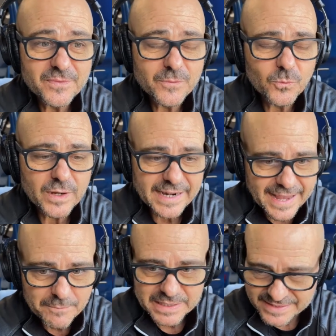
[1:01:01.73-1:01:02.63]
when I
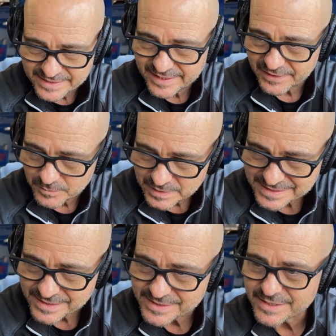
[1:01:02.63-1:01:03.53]
had my detailing
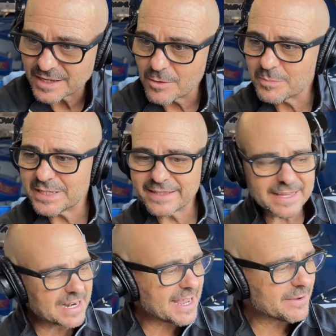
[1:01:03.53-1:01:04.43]
business. The company
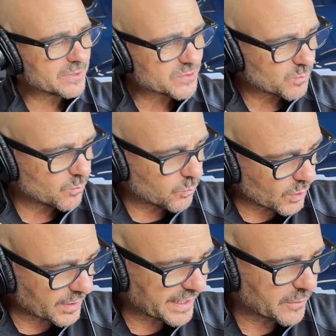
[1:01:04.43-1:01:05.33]
that I was
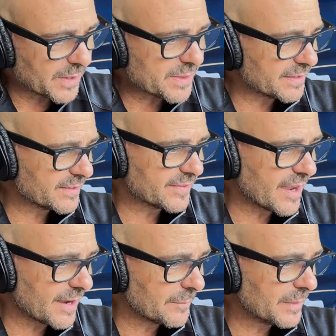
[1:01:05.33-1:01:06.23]
working with at the
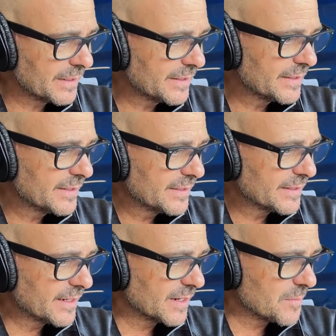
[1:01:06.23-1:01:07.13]
time
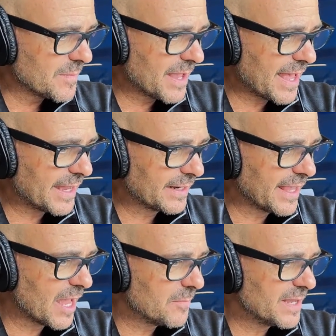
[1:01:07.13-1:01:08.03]
had a
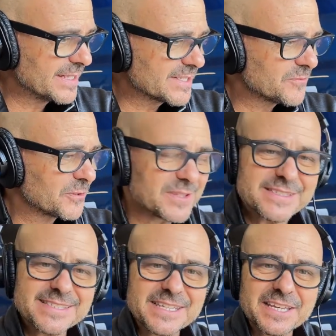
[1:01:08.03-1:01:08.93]
chemist for the
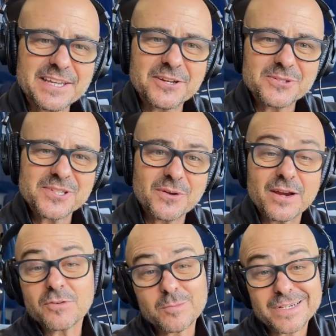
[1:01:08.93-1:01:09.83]
CEO, so
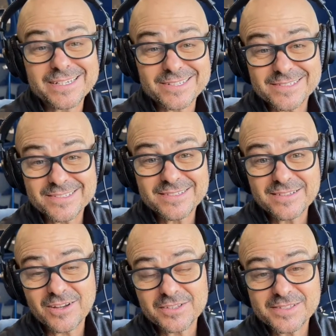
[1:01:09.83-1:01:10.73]
everybody on
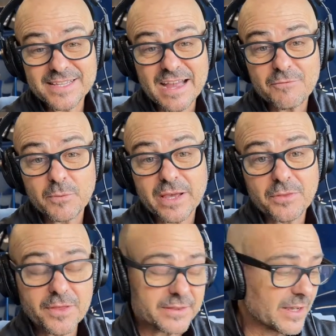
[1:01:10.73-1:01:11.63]
staff, we all
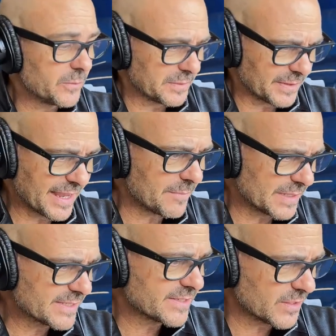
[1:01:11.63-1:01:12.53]
thought that we were
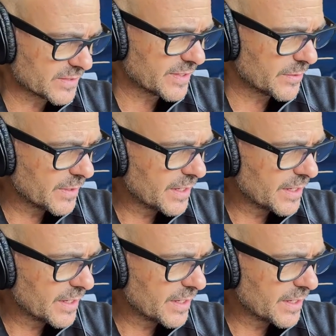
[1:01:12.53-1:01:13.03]
chemists also.